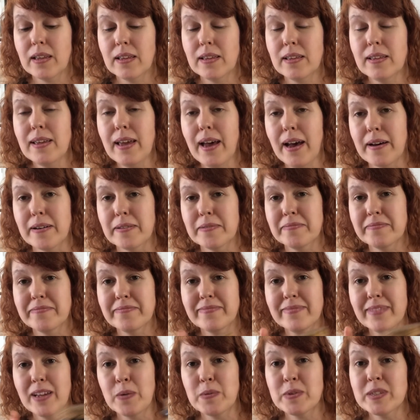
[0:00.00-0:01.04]
yeah,
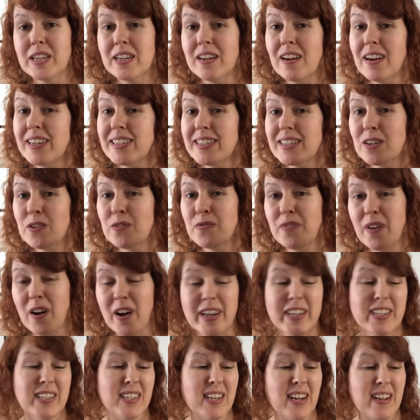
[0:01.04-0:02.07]
that was a nice little
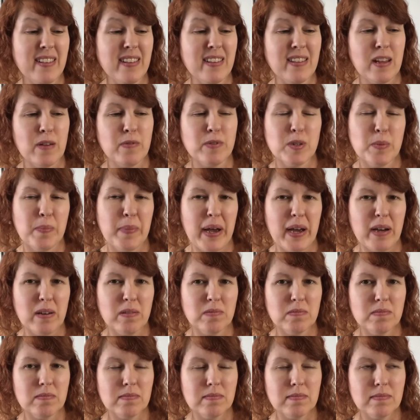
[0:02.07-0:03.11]
find, and I think that was about
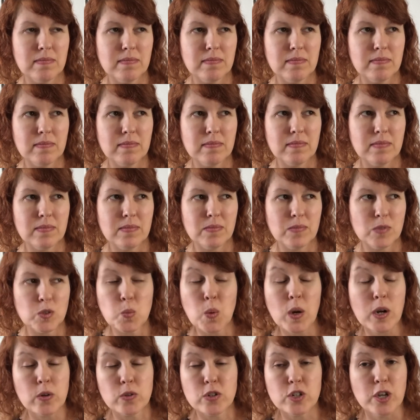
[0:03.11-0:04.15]

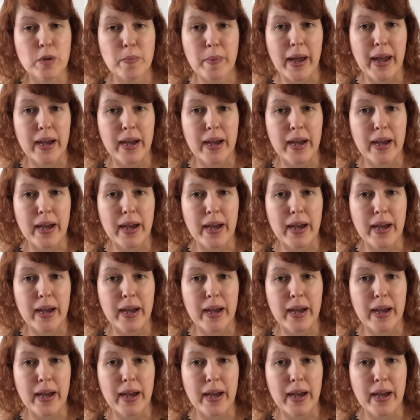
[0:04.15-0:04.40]
£1 or £2.